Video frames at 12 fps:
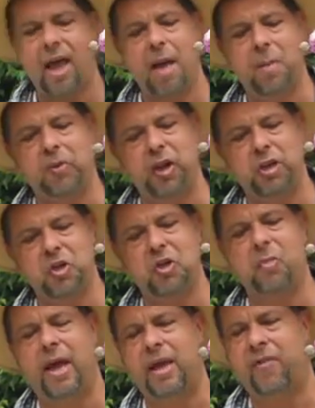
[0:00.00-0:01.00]
but they do
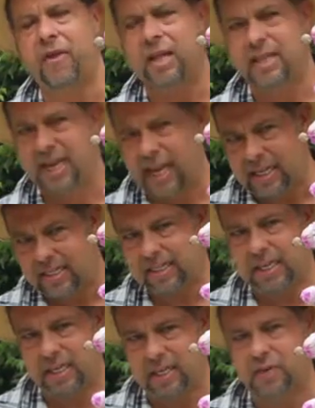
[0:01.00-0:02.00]
make
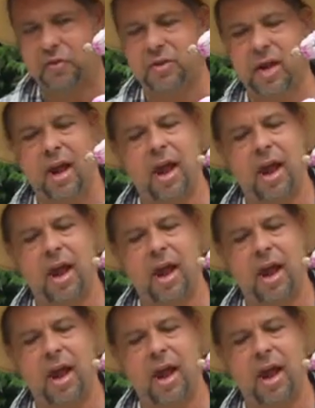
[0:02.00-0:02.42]
fantastic gifts